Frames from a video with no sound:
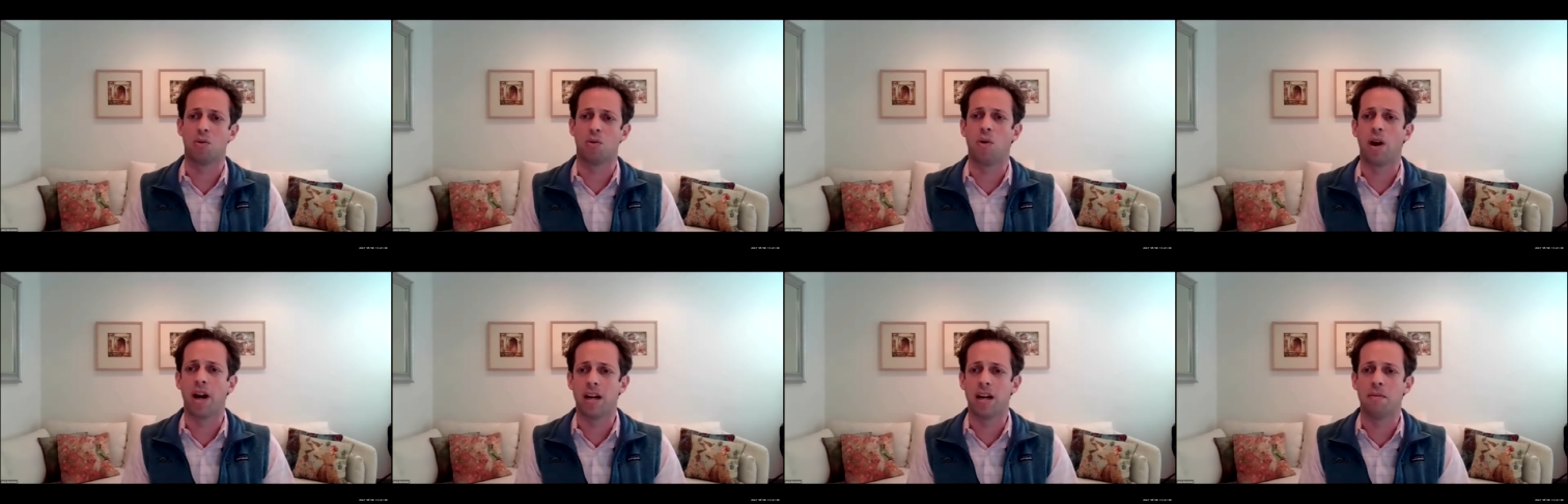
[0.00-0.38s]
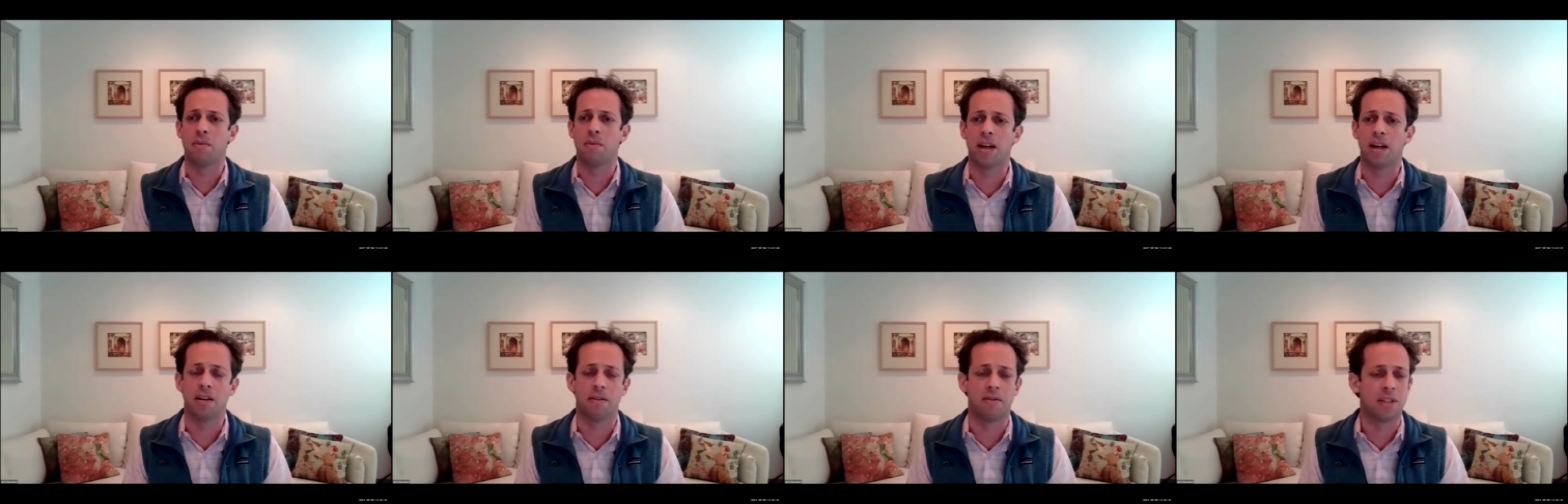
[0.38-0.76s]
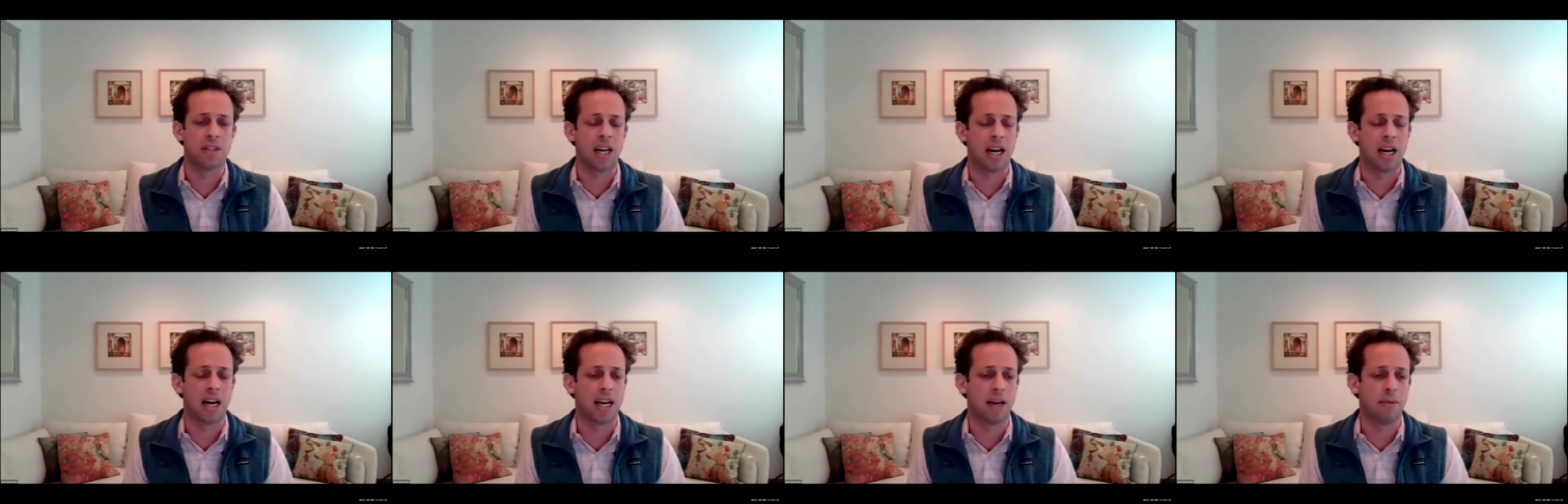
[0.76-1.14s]
quite a bit of
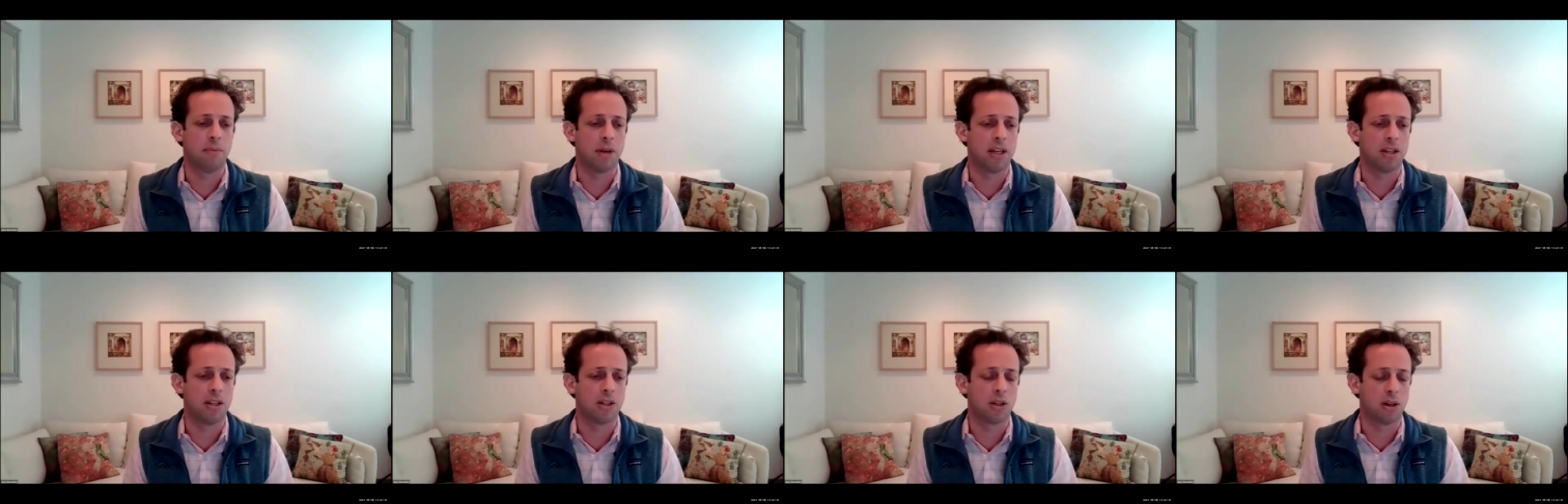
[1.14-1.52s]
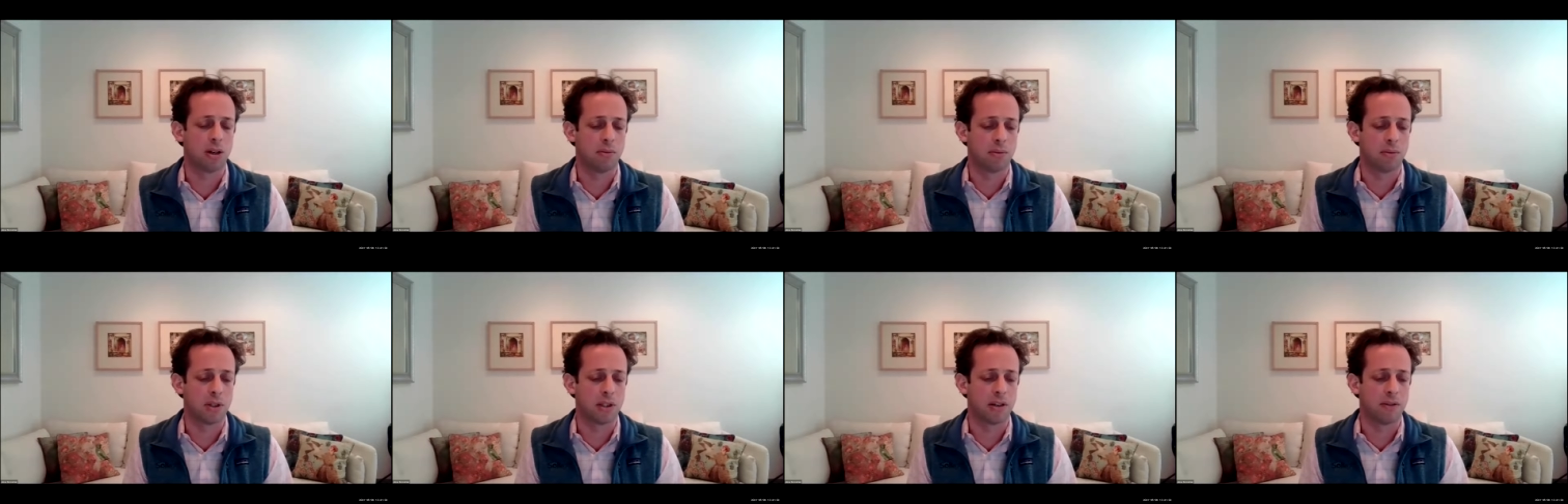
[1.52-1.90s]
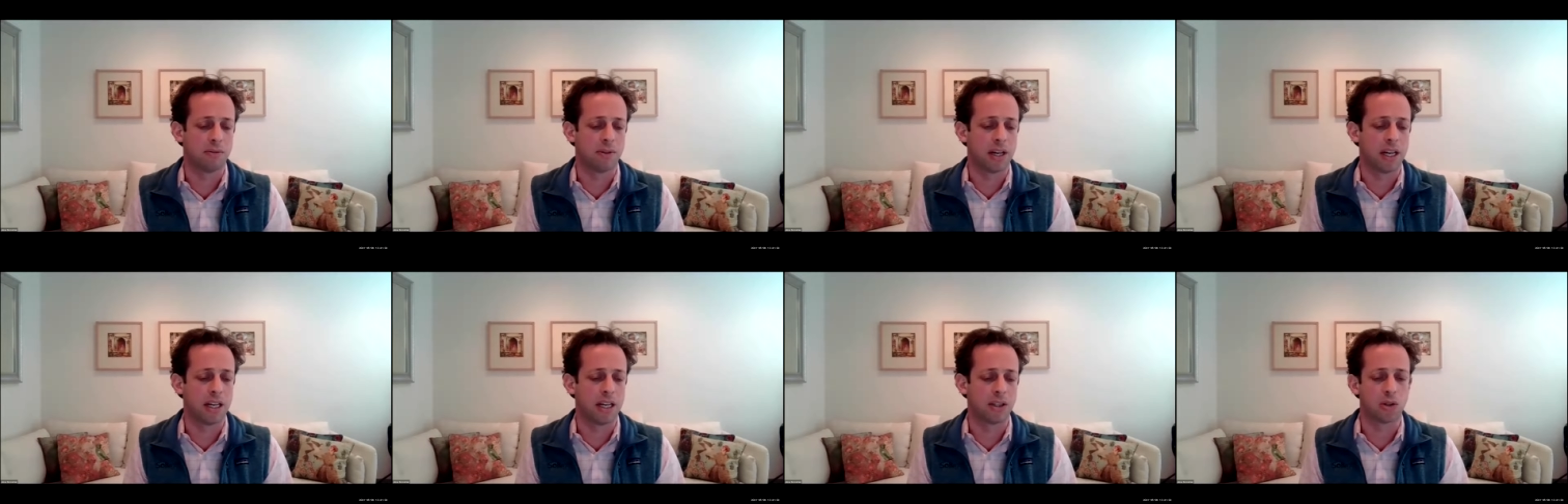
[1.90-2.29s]
time in terms
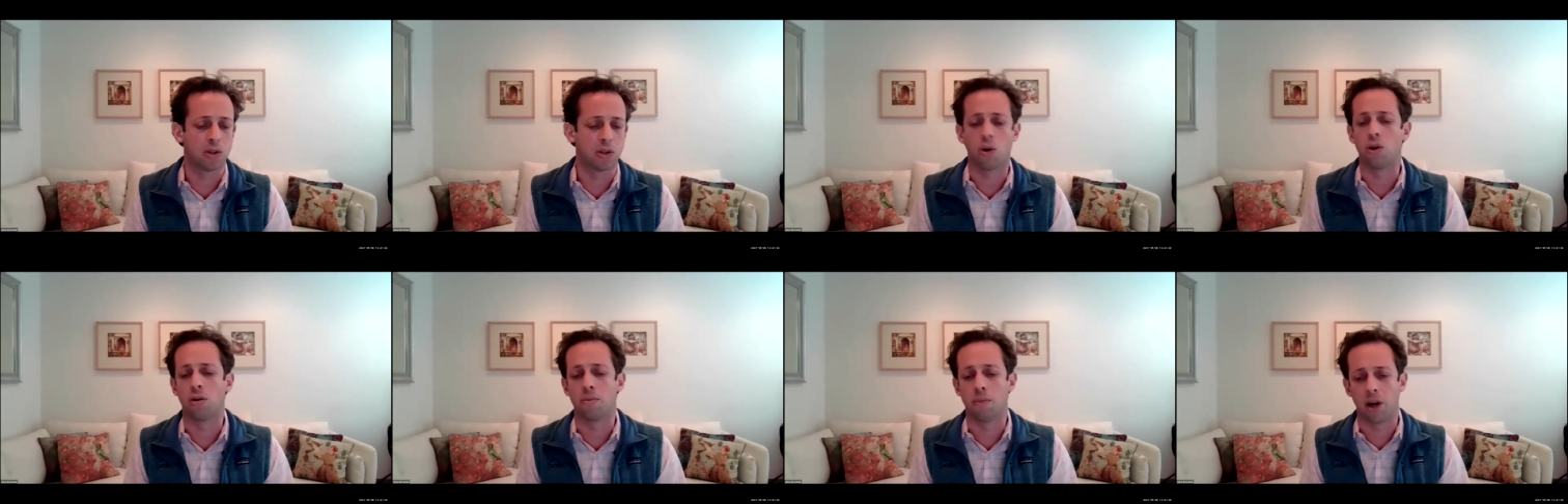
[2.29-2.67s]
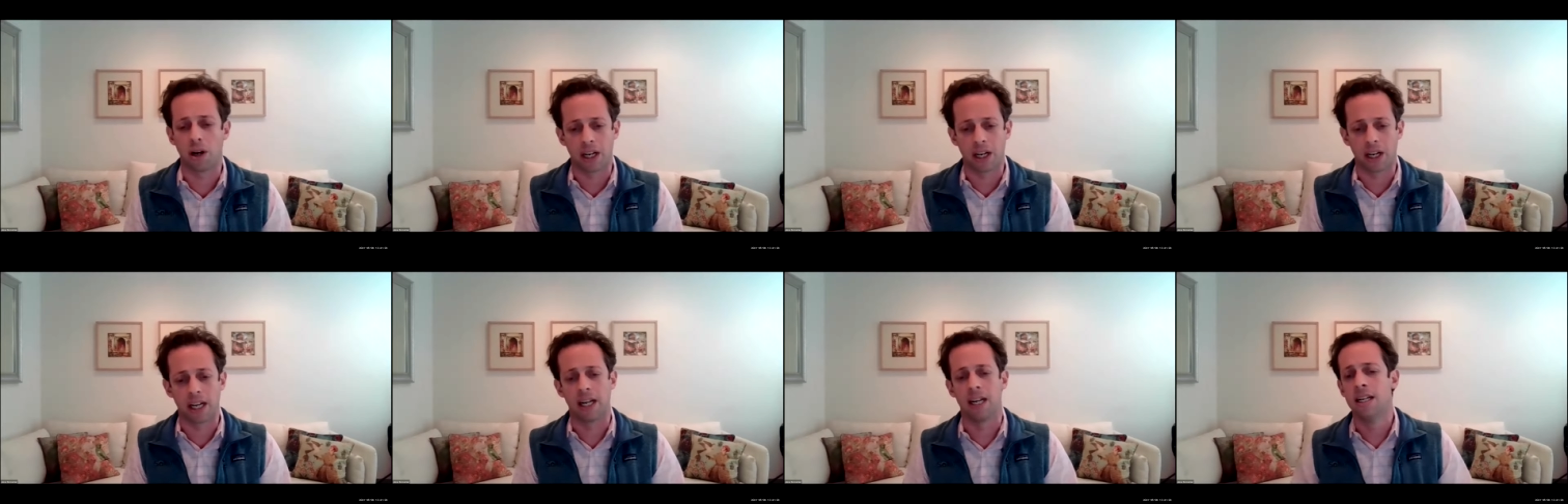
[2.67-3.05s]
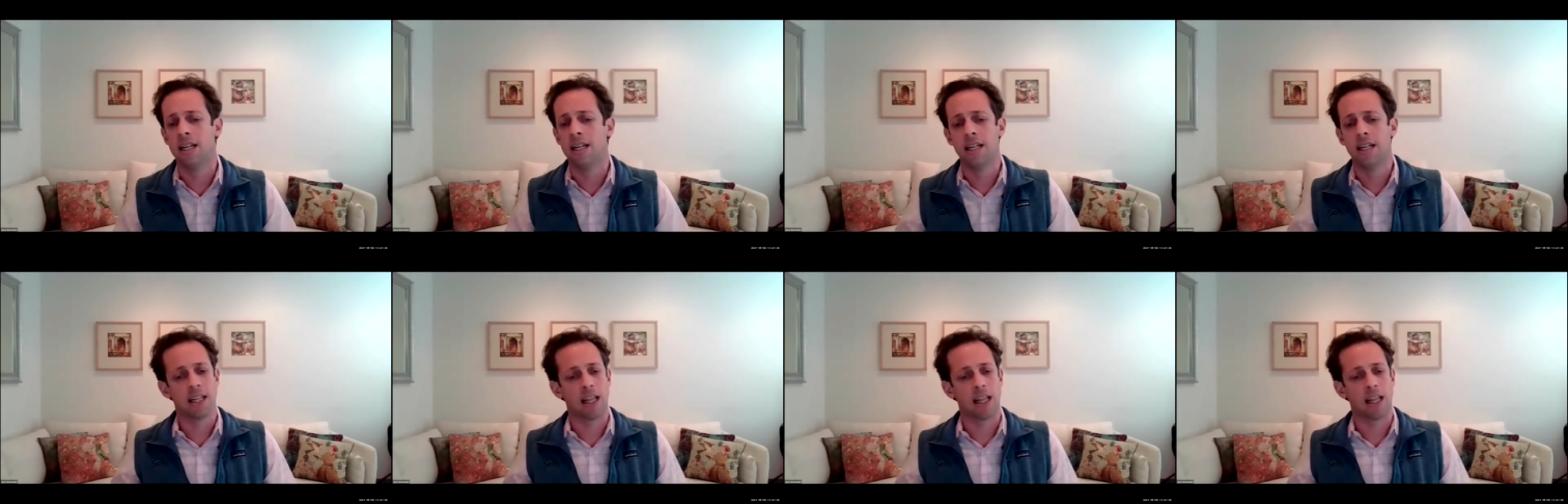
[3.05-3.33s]
of solar market.